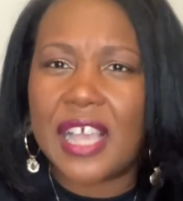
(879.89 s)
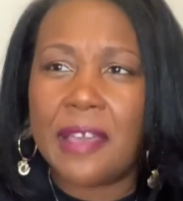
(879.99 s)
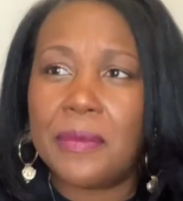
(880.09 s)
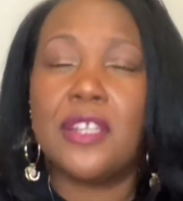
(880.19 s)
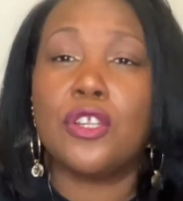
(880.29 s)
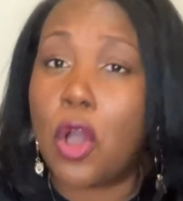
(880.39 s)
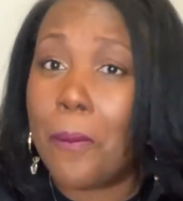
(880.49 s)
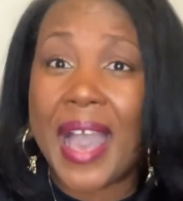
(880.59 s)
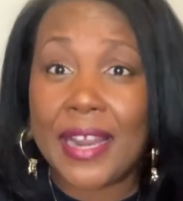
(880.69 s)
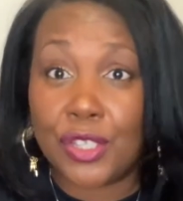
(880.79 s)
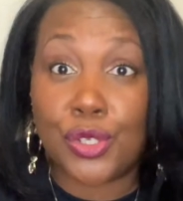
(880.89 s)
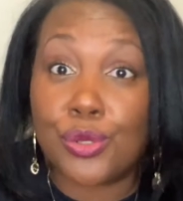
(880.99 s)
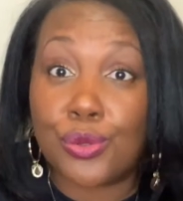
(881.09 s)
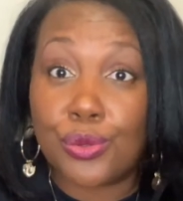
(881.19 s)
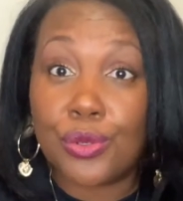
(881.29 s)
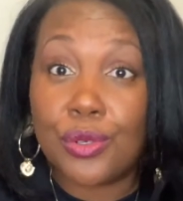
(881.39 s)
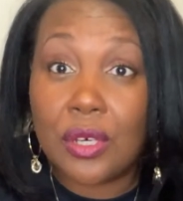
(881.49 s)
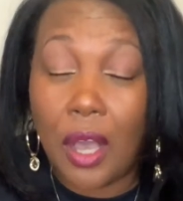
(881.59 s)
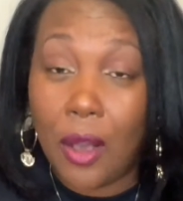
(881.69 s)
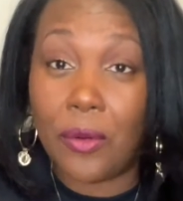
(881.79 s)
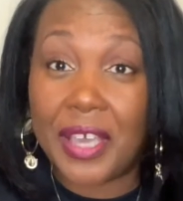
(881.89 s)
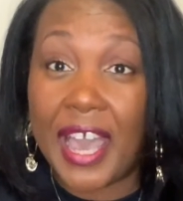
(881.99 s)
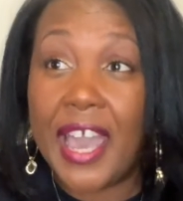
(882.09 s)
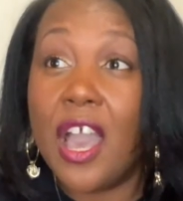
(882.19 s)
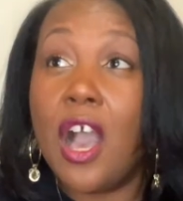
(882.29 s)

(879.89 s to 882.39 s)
ain't been to nobody's school, okay?